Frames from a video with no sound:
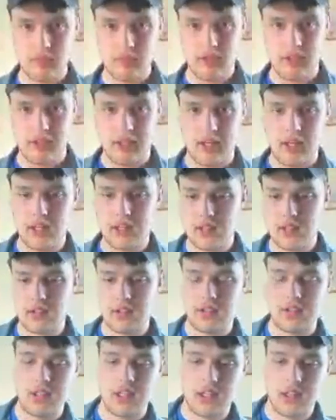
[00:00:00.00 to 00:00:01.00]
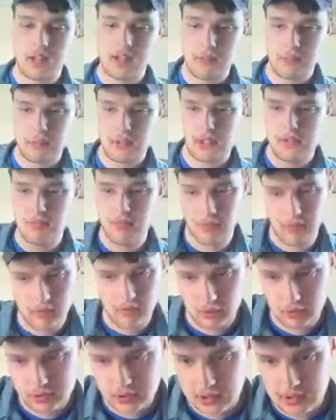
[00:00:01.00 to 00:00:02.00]
really high-end guitar company for a
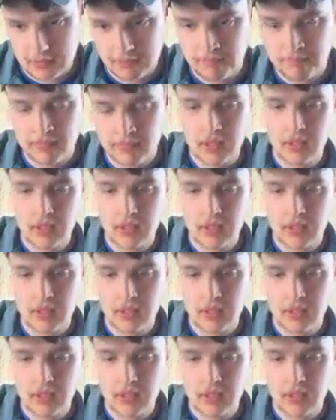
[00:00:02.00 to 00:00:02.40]
long time.